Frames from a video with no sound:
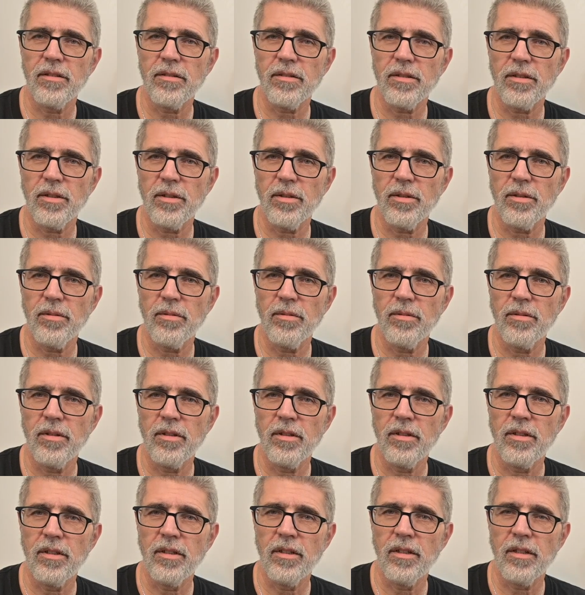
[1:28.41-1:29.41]
So
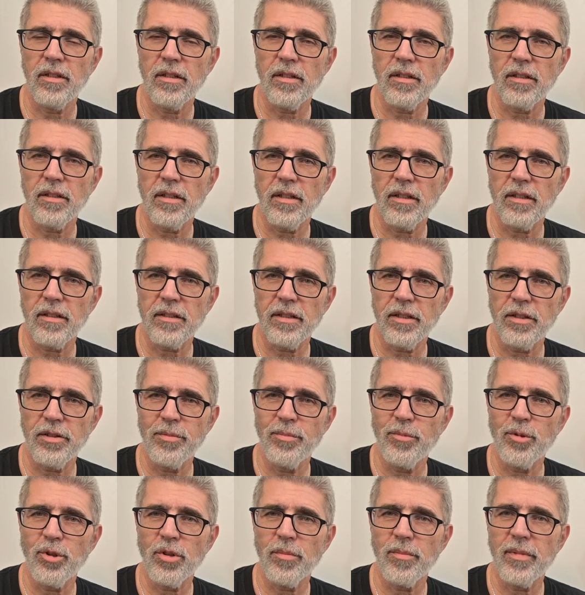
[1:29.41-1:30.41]
I'll tell you
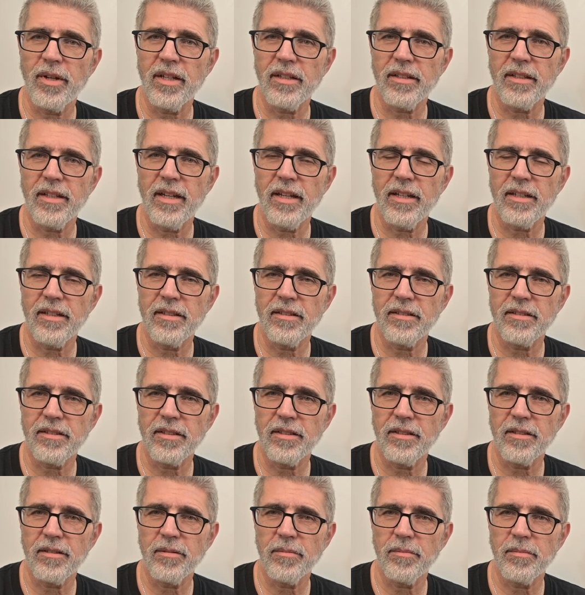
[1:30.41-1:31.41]
more about that in
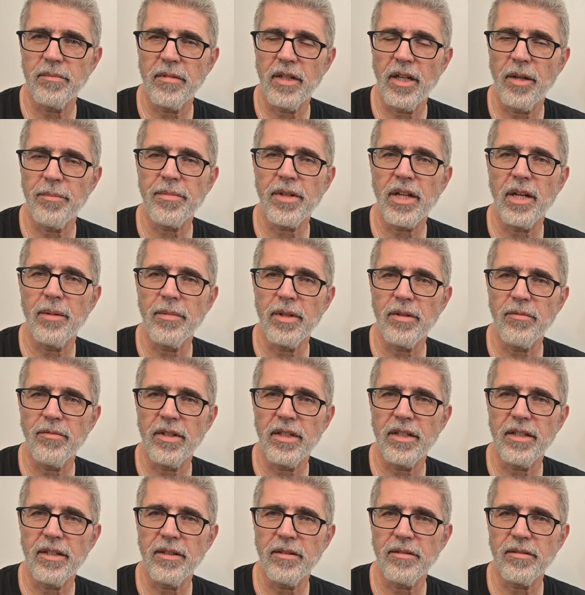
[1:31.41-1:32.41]
some upcoming
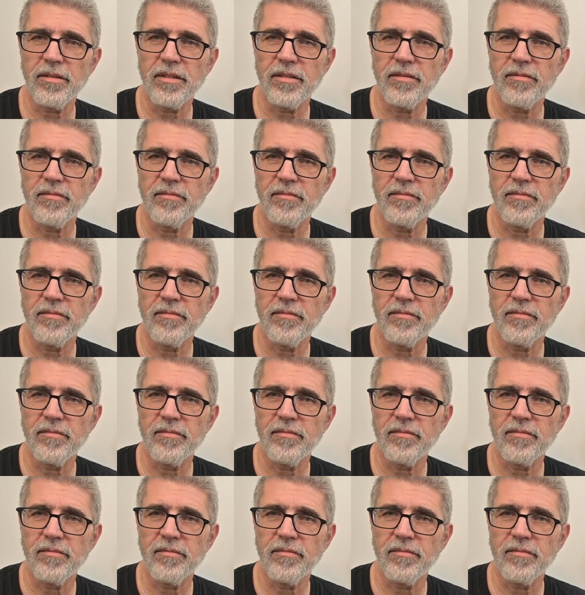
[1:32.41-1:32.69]
videos.